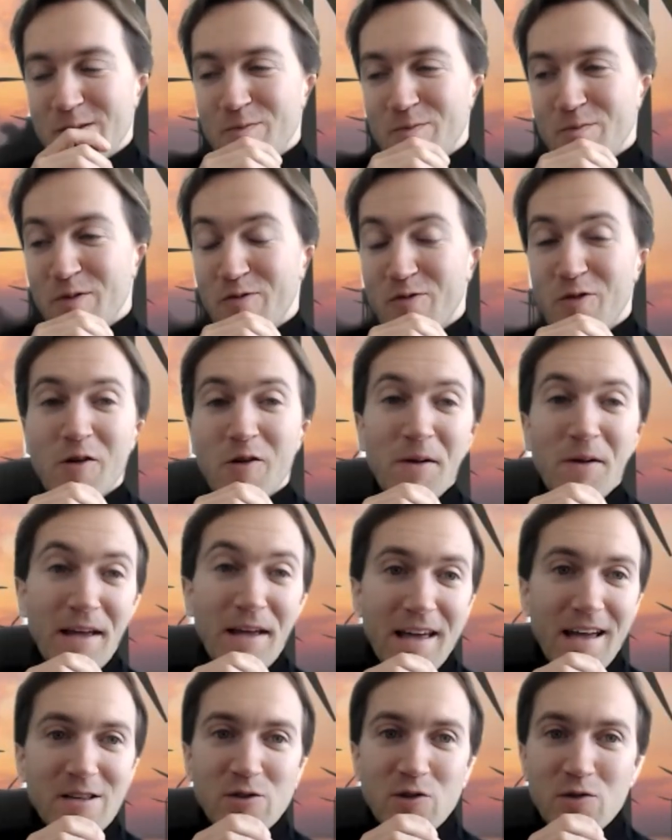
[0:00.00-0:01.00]
Before we
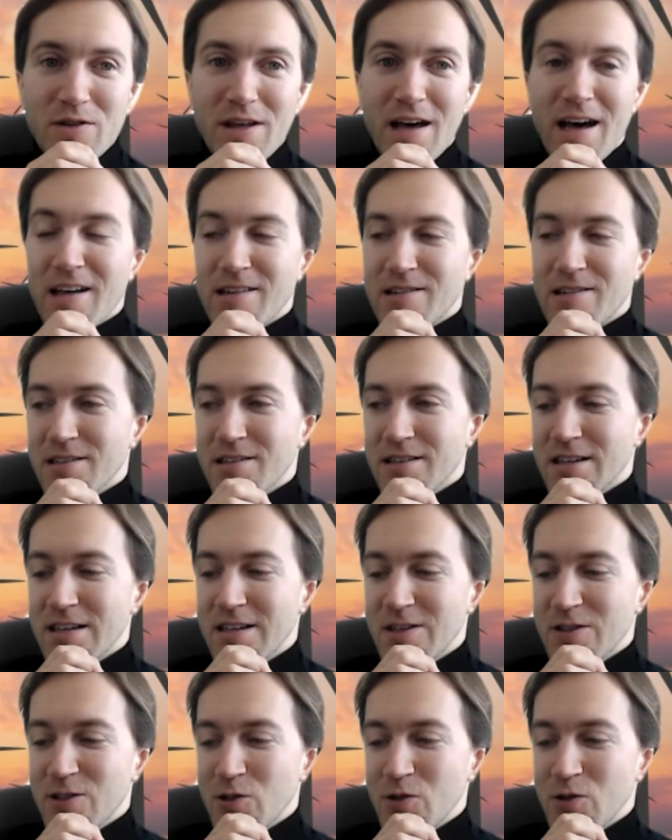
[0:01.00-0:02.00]
get into that,
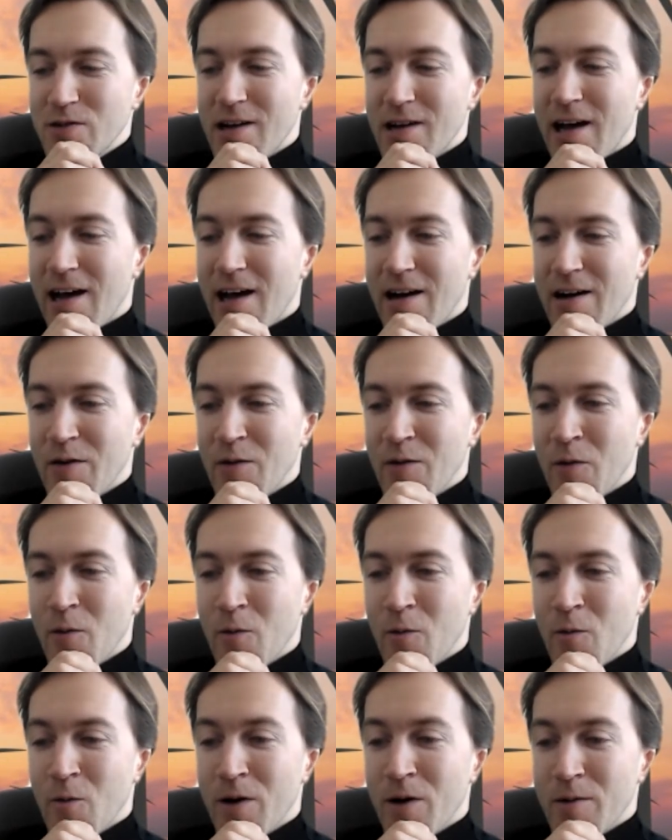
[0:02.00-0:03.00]
into how
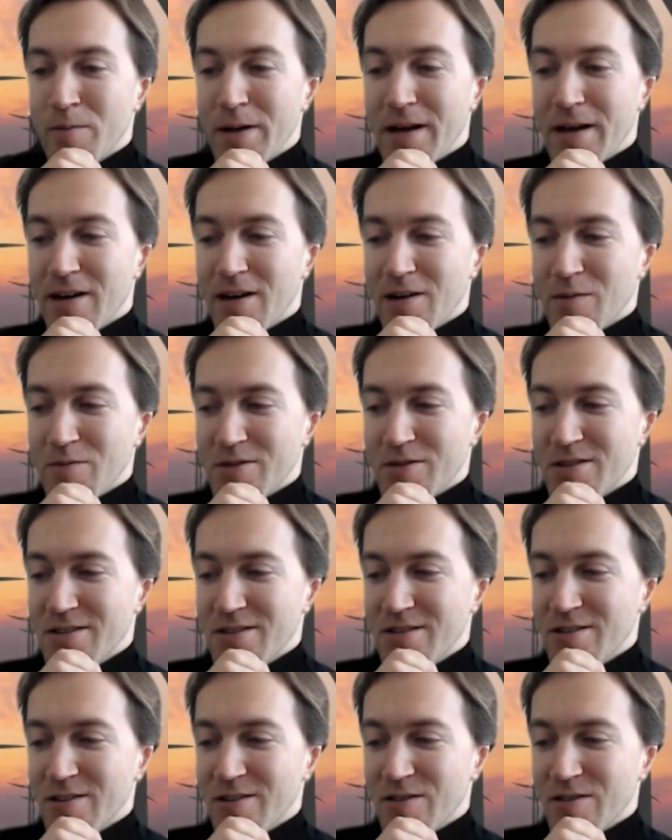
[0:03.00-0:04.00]
one becomes
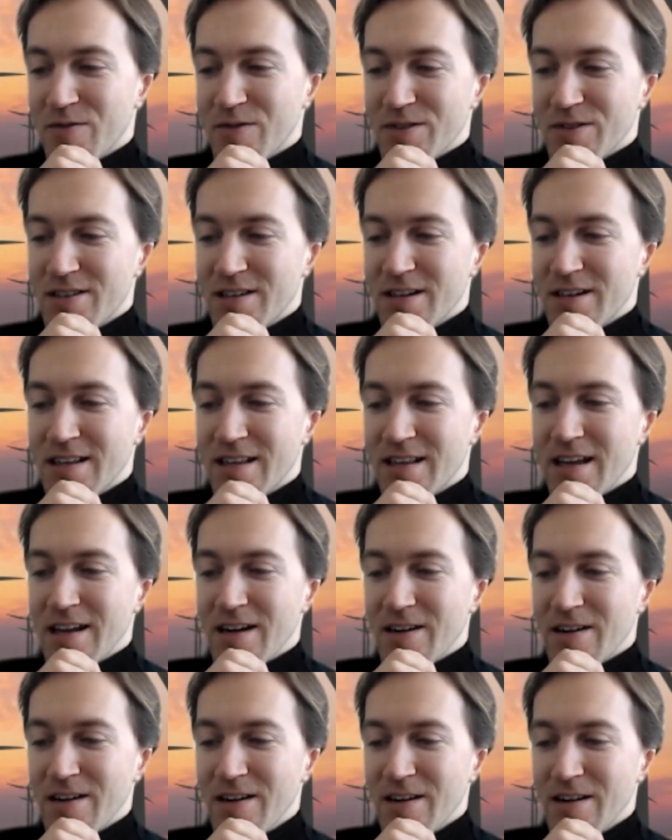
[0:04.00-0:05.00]
a
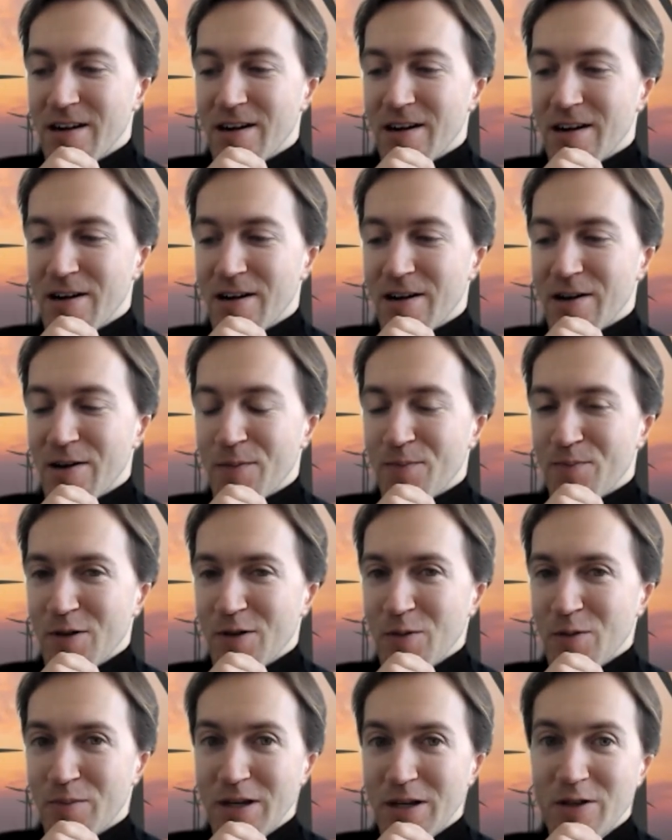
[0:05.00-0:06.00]
facilitator,
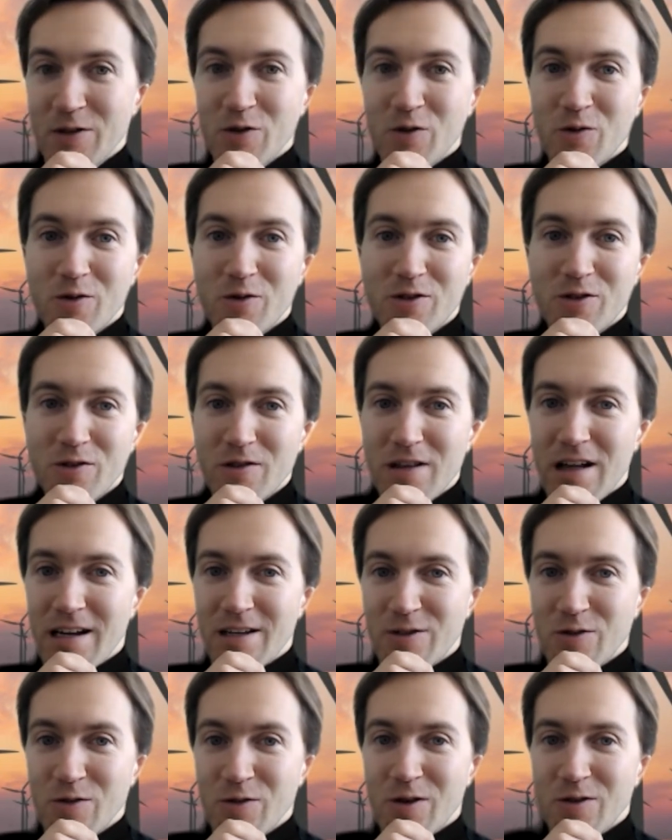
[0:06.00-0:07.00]
Bindu, would you
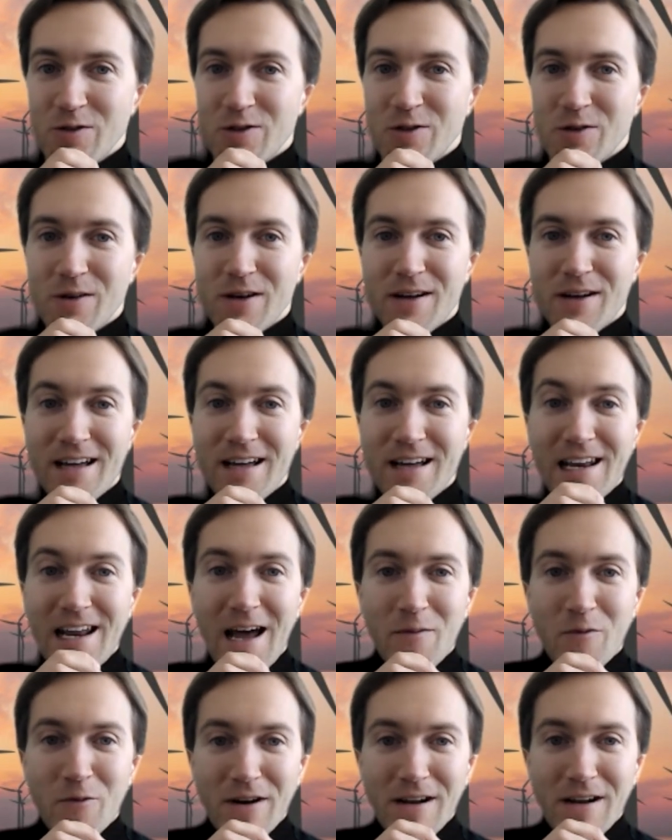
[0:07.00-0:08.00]
like to also
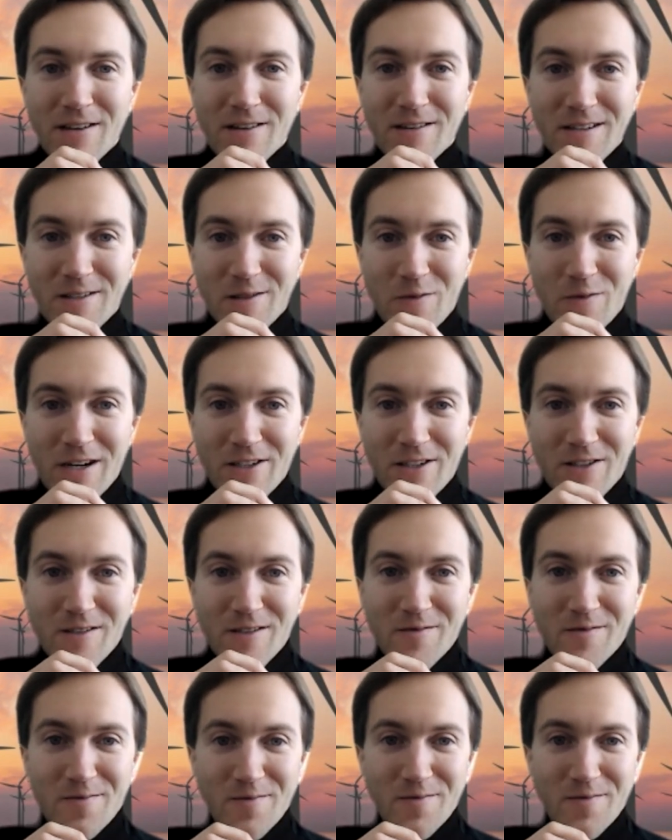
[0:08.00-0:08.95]
elaborate on this question?